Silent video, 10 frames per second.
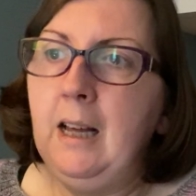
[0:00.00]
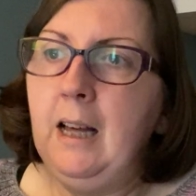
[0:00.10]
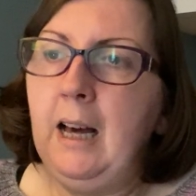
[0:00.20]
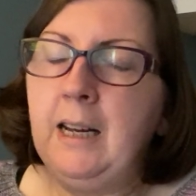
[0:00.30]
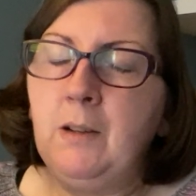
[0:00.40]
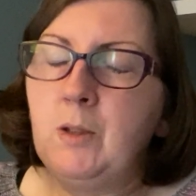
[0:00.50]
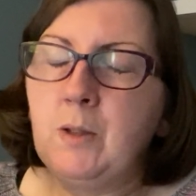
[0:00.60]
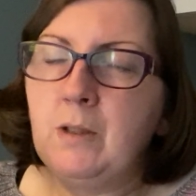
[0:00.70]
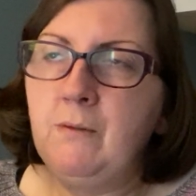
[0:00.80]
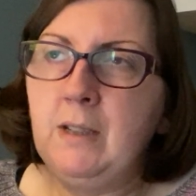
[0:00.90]
and it was
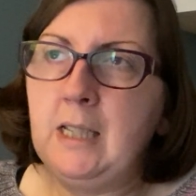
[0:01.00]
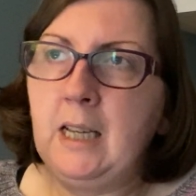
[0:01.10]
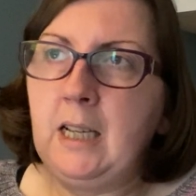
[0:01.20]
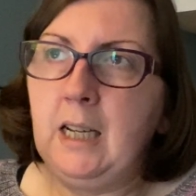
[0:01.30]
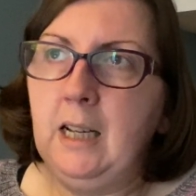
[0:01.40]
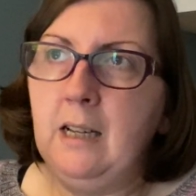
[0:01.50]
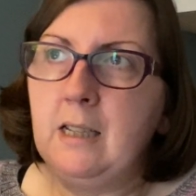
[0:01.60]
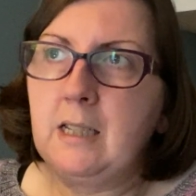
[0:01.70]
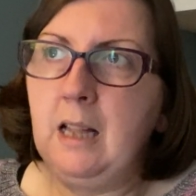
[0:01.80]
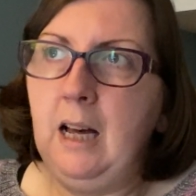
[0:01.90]
something
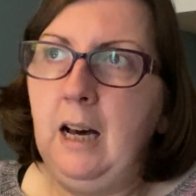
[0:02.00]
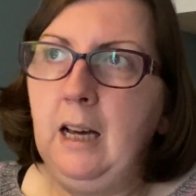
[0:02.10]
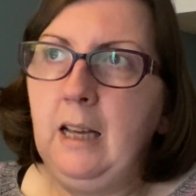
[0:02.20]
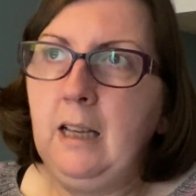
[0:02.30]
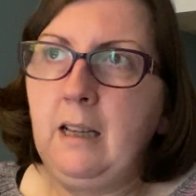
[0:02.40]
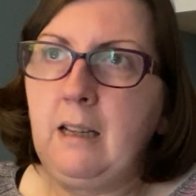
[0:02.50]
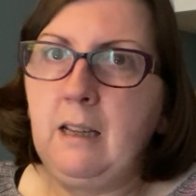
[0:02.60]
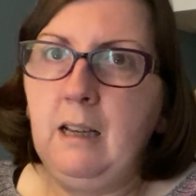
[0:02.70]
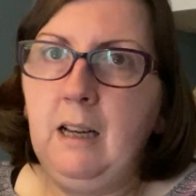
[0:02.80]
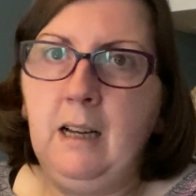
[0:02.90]
ridiculous, like
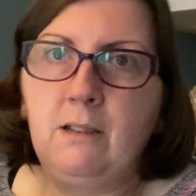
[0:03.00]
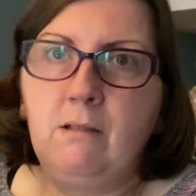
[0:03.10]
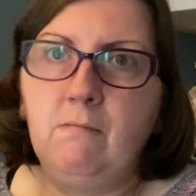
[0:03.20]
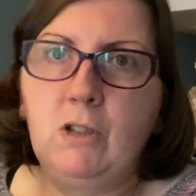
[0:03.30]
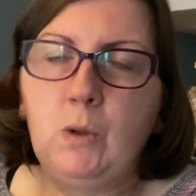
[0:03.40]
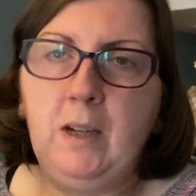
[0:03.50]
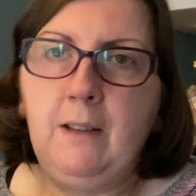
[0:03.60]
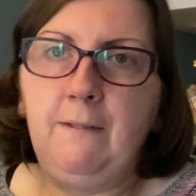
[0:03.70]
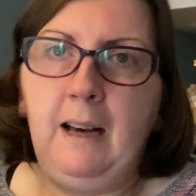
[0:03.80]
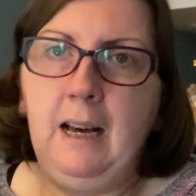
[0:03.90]

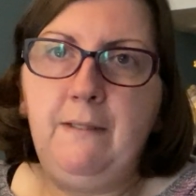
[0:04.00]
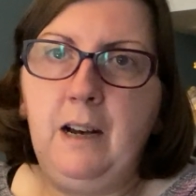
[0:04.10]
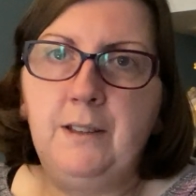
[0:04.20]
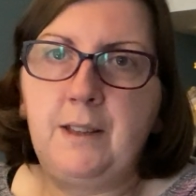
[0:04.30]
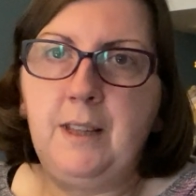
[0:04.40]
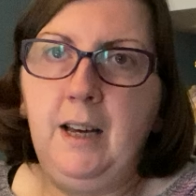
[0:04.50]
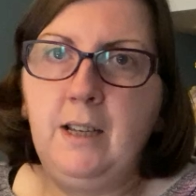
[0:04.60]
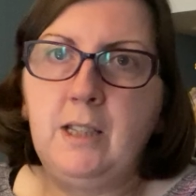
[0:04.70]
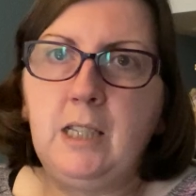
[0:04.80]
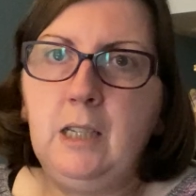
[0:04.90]
25 out of the
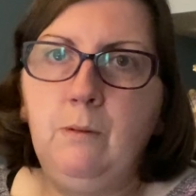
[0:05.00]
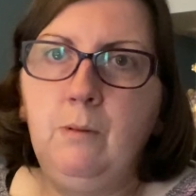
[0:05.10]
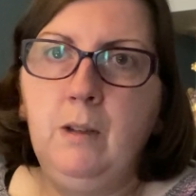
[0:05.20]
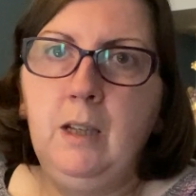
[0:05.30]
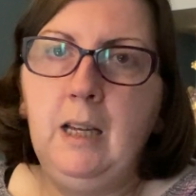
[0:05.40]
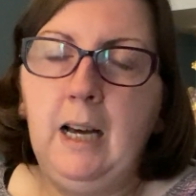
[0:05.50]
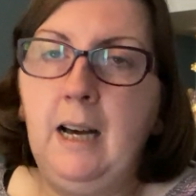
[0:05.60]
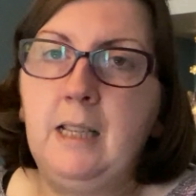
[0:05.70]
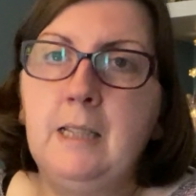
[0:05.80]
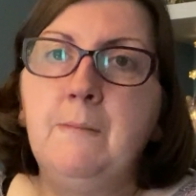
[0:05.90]
32
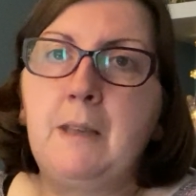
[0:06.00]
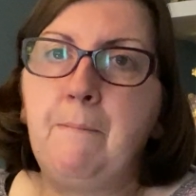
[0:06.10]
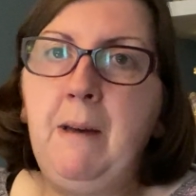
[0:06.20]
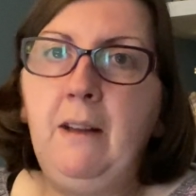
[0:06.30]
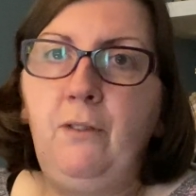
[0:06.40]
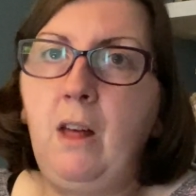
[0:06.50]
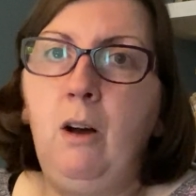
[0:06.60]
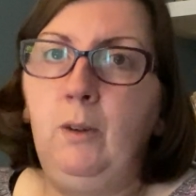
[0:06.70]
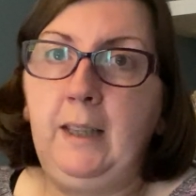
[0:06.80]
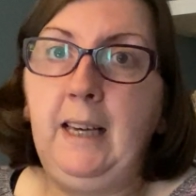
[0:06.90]
items I've made for the
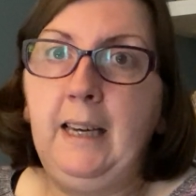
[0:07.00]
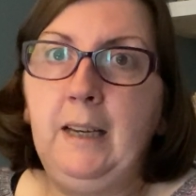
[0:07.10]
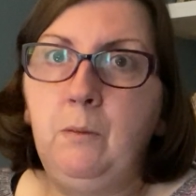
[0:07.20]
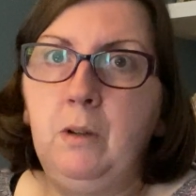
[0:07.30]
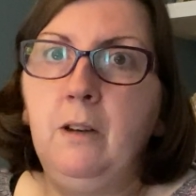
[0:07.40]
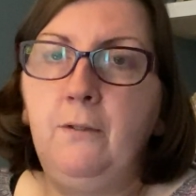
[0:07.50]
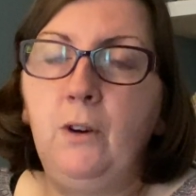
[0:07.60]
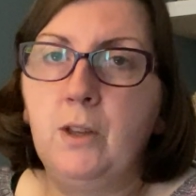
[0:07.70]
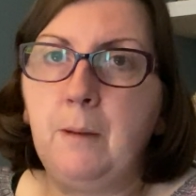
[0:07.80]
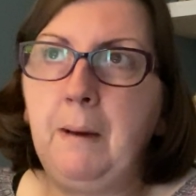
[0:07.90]
whole year were for
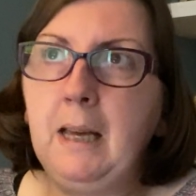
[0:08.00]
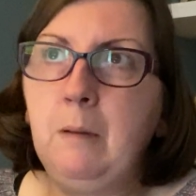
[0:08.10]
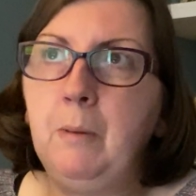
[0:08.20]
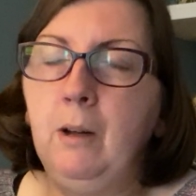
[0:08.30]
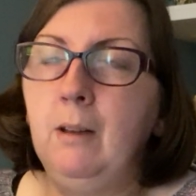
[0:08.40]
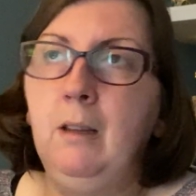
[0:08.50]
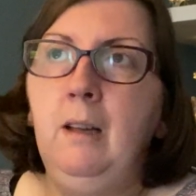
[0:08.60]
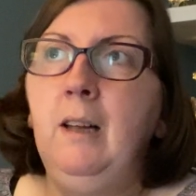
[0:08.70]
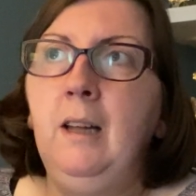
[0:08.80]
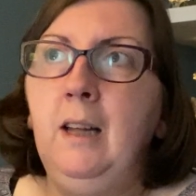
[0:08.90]
other people.
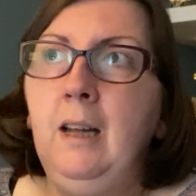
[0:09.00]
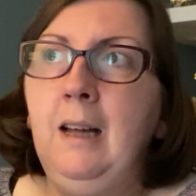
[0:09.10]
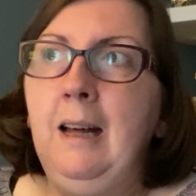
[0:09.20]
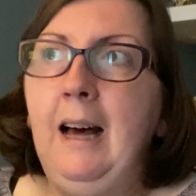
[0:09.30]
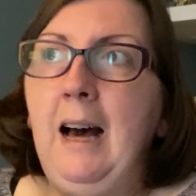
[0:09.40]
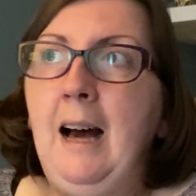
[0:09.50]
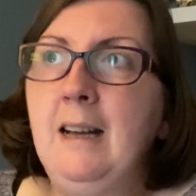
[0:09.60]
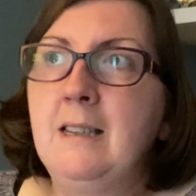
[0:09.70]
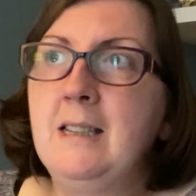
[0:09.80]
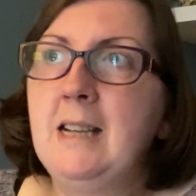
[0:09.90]
And